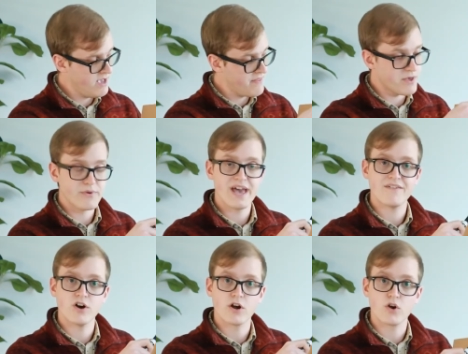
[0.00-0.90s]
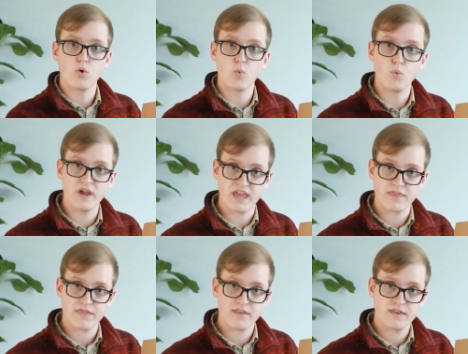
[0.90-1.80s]
Then we have our
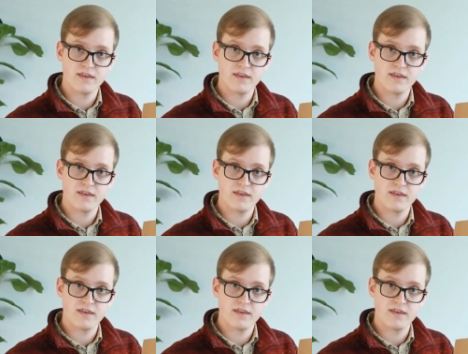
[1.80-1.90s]
width,